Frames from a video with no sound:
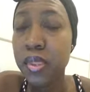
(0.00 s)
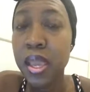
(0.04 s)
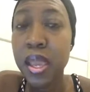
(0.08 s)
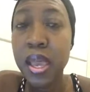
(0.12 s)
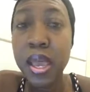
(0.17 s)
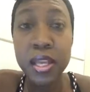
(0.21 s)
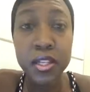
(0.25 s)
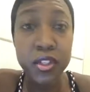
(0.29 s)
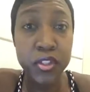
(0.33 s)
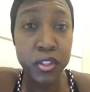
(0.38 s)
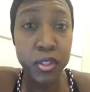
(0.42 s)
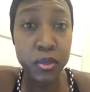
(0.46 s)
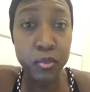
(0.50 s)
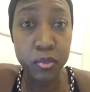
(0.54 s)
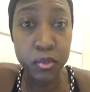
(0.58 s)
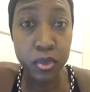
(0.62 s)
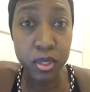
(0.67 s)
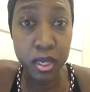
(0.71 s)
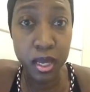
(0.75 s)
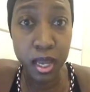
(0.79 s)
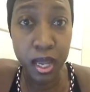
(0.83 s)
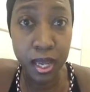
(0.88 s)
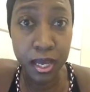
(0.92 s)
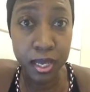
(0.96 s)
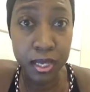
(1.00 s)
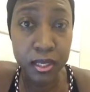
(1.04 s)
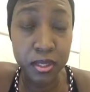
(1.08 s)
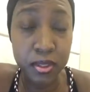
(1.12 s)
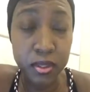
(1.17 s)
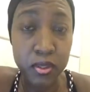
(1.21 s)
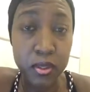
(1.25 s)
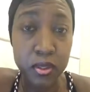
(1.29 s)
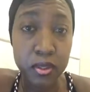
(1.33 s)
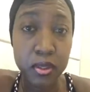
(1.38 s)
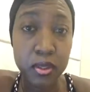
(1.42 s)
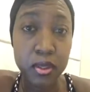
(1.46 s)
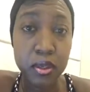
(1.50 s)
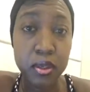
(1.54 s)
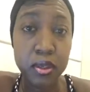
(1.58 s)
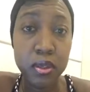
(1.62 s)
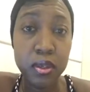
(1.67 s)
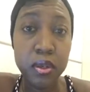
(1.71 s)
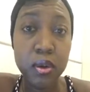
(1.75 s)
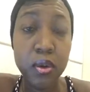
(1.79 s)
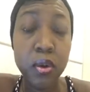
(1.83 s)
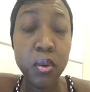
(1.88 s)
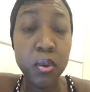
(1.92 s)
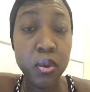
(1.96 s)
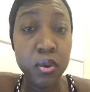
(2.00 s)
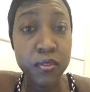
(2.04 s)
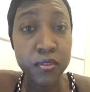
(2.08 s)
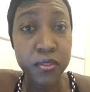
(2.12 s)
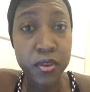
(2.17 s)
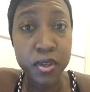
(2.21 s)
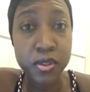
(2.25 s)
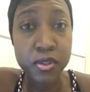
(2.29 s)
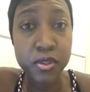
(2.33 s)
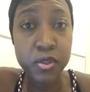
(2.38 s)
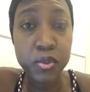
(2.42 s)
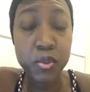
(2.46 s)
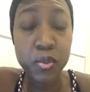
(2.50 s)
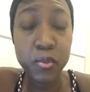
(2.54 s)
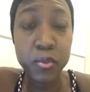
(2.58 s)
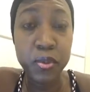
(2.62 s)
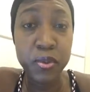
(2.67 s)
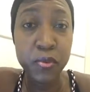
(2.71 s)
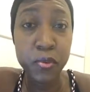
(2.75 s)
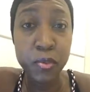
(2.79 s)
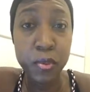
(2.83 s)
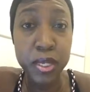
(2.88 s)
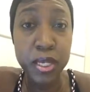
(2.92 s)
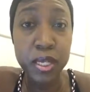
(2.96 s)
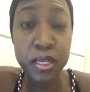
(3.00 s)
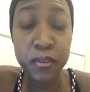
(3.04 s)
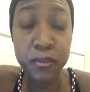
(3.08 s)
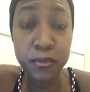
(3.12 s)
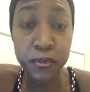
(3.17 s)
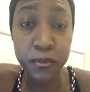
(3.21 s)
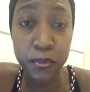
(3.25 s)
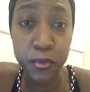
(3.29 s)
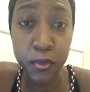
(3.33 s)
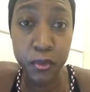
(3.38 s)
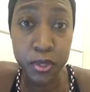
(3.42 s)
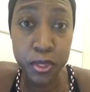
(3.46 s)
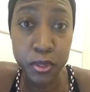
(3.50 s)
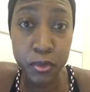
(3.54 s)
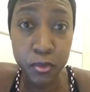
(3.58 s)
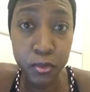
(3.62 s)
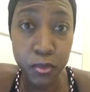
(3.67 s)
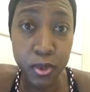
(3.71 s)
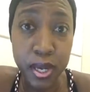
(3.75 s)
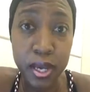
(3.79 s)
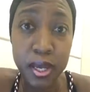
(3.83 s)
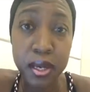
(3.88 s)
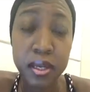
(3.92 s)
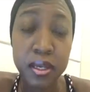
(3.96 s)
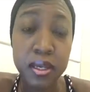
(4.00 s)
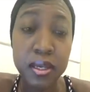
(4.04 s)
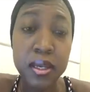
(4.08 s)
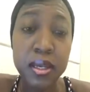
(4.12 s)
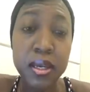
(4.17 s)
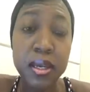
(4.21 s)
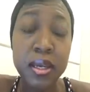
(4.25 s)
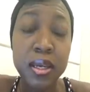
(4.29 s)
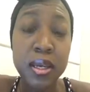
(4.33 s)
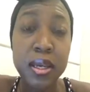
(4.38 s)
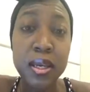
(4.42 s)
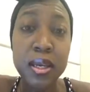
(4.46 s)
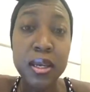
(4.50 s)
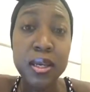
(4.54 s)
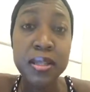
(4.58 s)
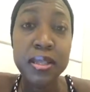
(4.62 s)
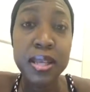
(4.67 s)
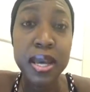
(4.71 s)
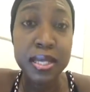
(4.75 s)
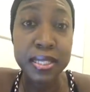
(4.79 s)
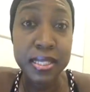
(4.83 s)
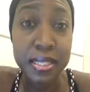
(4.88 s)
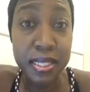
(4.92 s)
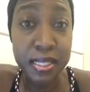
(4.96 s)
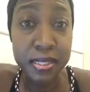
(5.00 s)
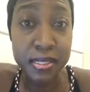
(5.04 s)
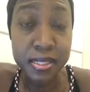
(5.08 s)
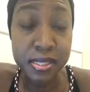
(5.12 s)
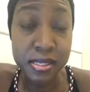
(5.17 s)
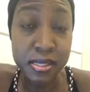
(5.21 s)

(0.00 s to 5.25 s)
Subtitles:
And she would like all of us to be really fully aware that it